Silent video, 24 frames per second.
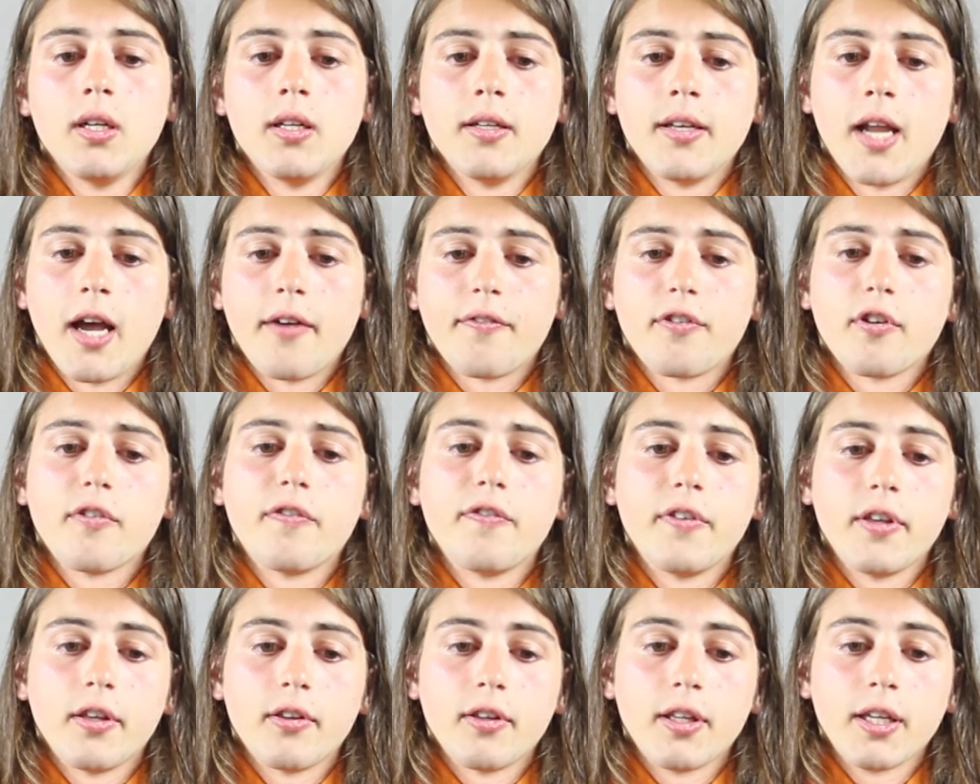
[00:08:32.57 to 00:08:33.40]
Not for
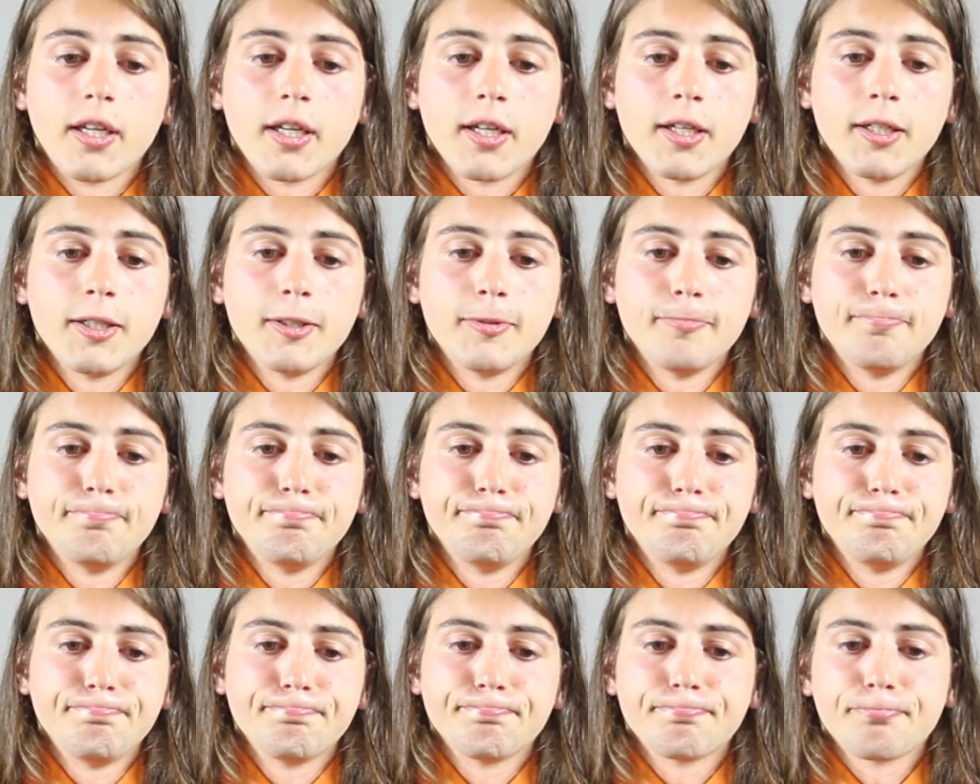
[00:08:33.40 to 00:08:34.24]
feeling,
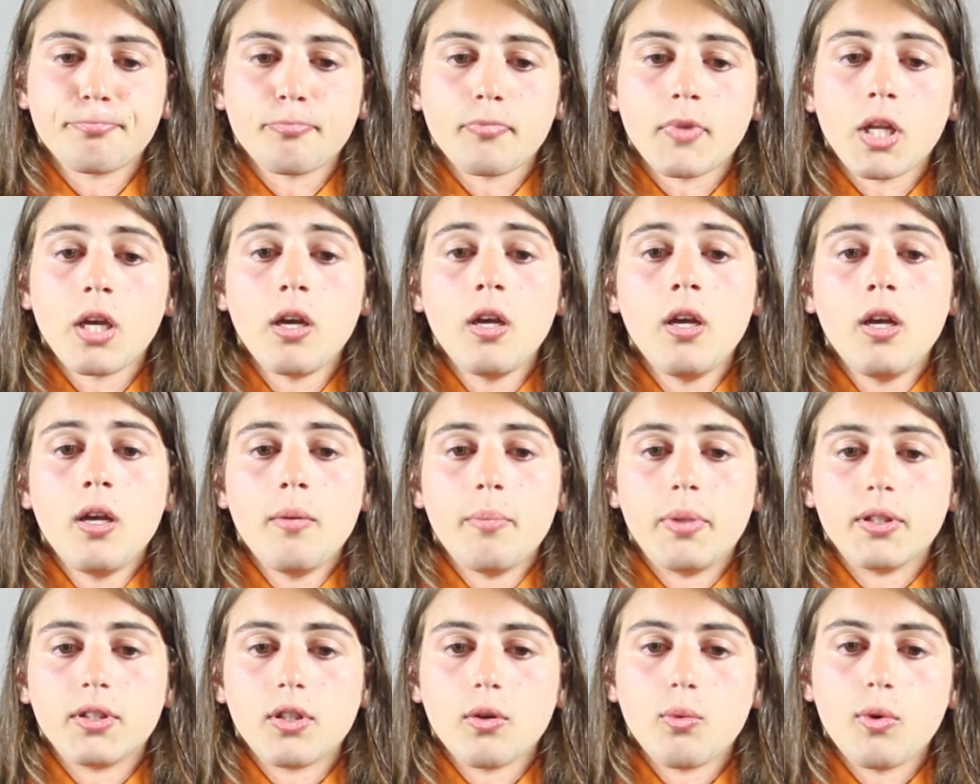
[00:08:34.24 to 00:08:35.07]

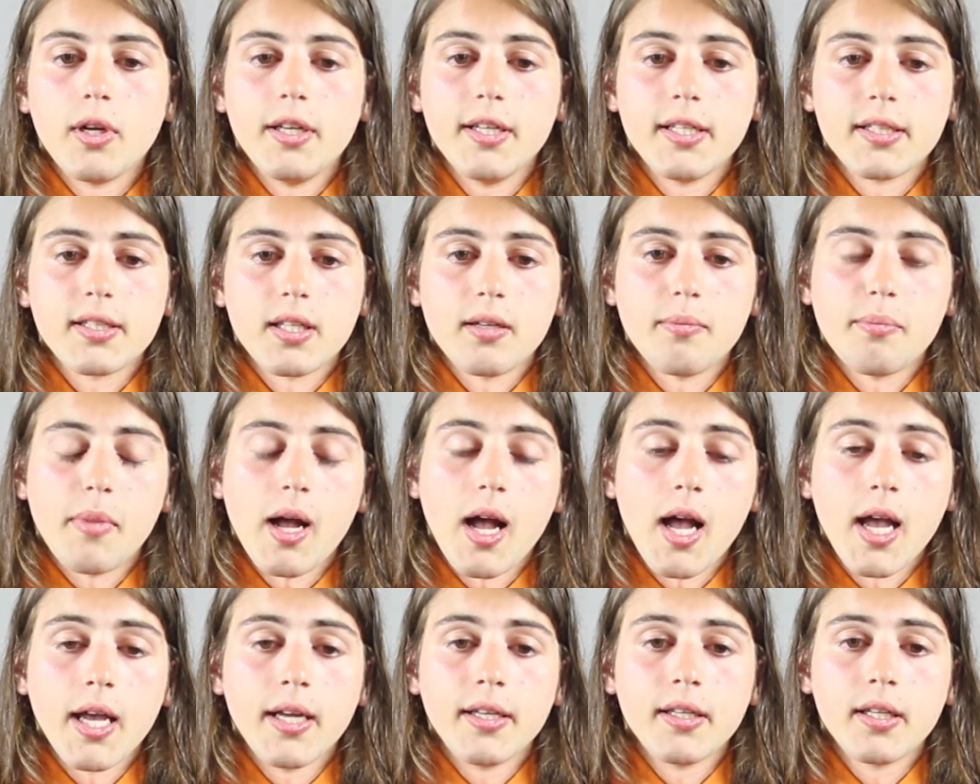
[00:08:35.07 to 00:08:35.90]
but to witness a
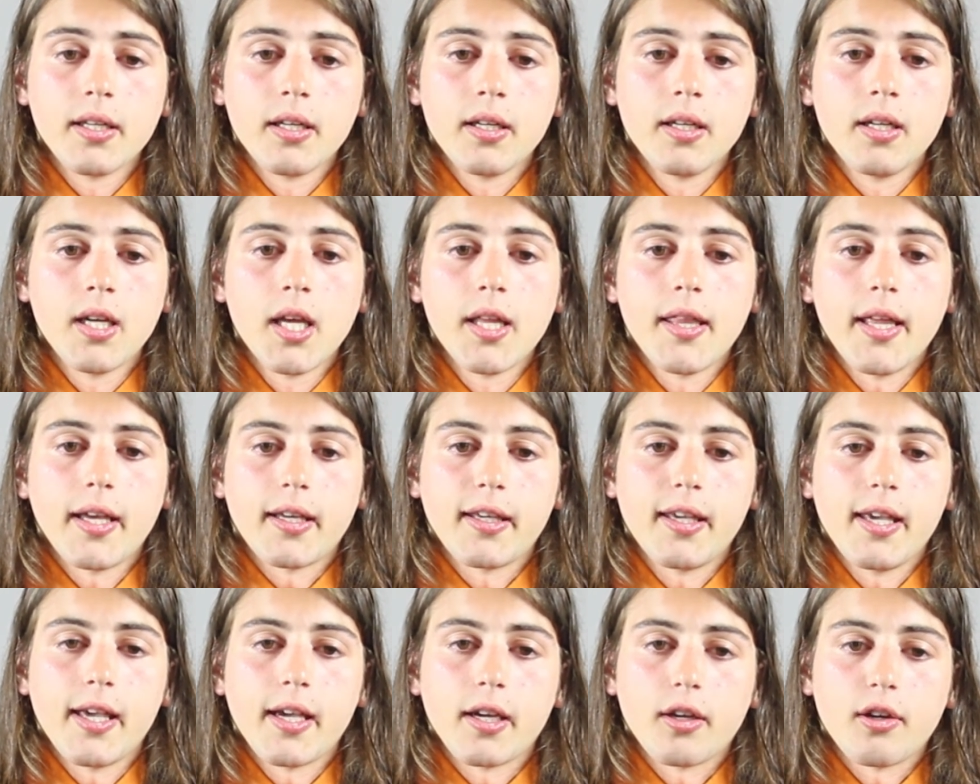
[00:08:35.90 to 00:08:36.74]
mind that
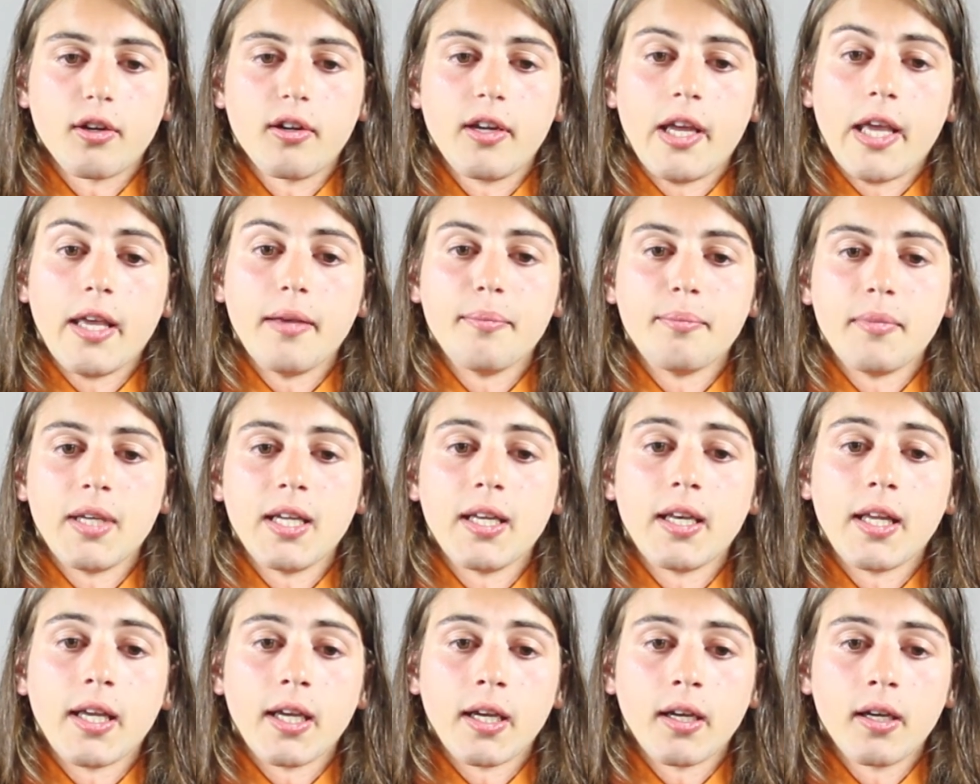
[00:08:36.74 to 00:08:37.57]
can't create
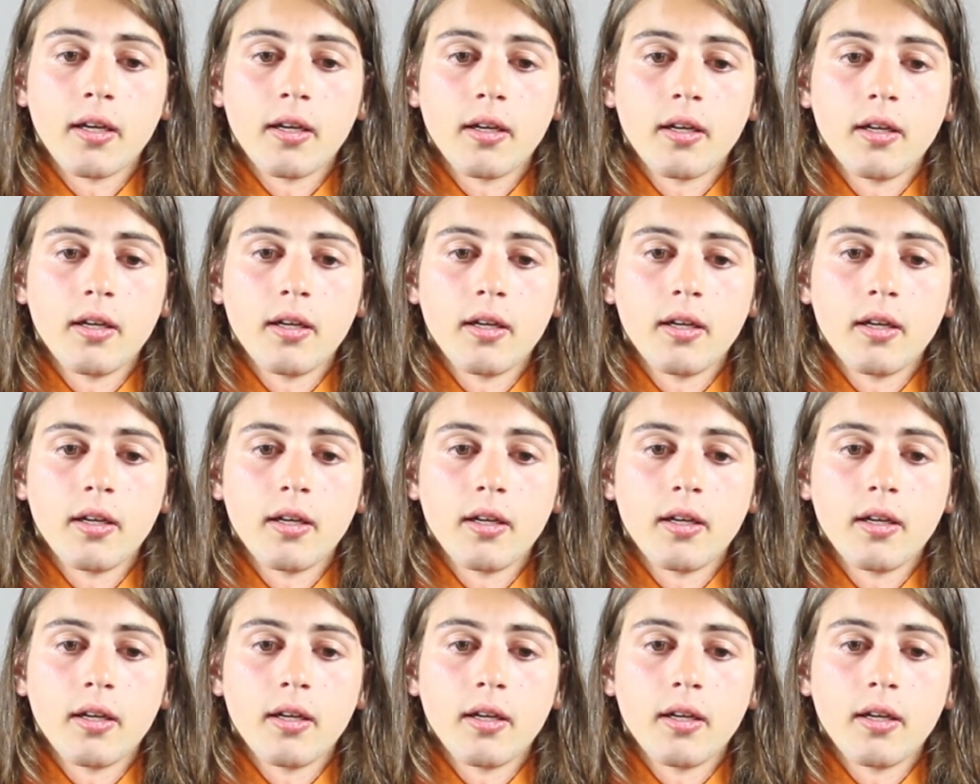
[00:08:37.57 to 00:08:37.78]
meaning.